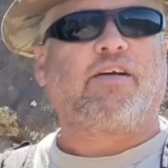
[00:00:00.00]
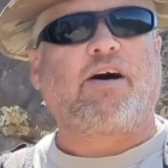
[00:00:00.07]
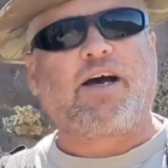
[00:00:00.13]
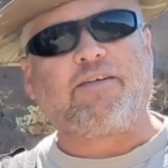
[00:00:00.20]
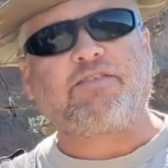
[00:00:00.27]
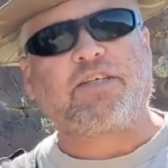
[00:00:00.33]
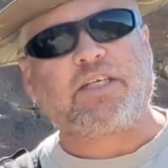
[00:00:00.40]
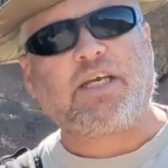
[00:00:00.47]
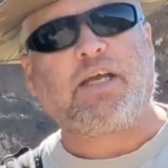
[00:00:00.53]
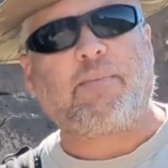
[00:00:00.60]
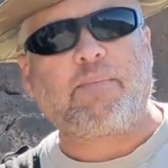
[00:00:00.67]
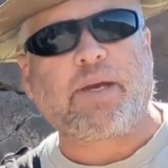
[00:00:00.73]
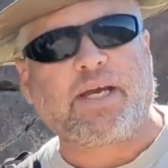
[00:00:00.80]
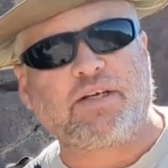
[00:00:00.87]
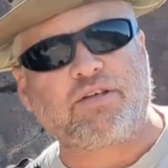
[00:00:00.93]
Now, I've
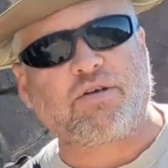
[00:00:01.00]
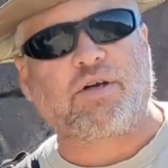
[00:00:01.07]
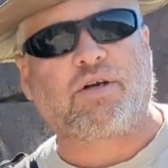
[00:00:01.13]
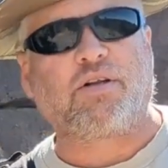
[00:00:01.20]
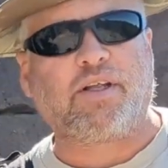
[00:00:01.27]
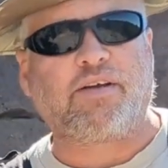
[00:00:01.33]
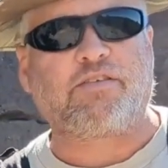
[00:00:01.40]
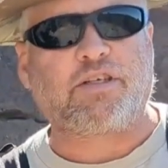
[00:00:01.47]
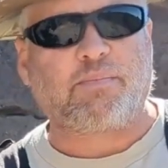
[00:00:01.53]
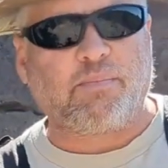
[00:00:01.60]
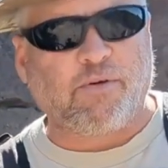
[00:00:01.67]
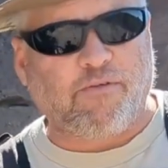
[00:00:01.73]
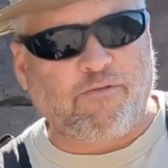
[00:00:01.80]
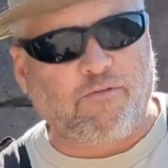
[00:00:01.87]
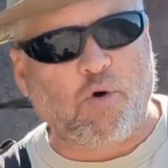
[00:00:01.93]
seen petroglyphs
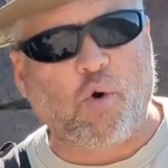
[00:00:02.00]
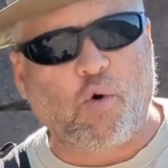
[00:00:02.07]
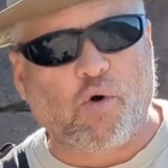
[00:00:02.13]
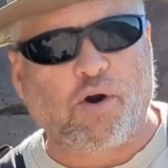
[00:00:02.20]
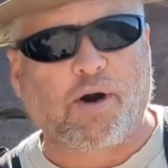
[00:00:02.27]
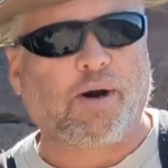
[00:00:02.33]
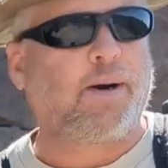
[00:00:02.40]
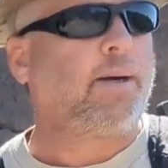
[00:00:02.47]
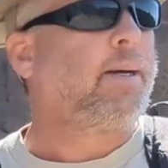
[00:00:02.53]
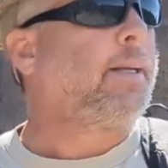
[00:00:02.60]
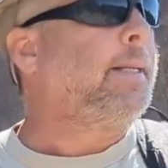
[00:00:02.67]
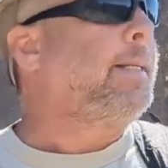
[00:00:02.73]
before,